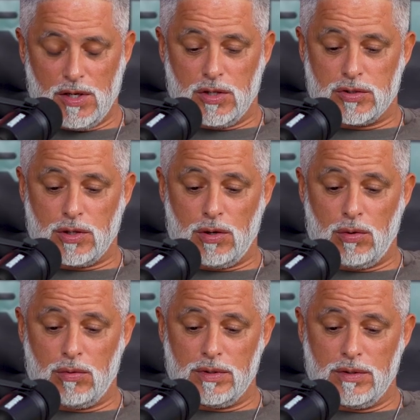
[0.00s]

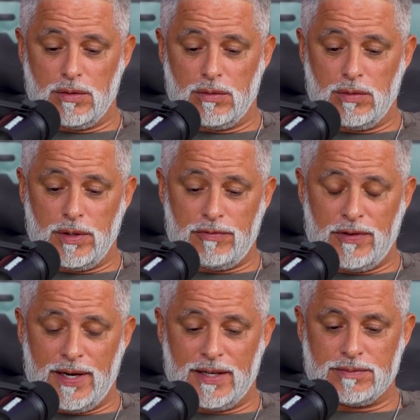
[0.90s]
So real
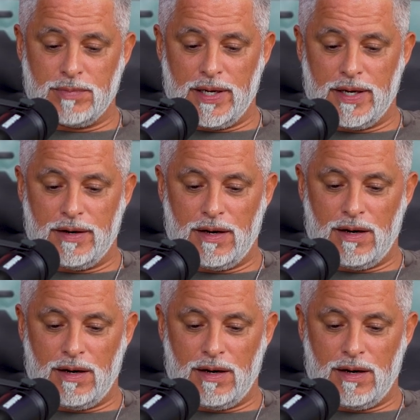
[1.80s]
fast, man.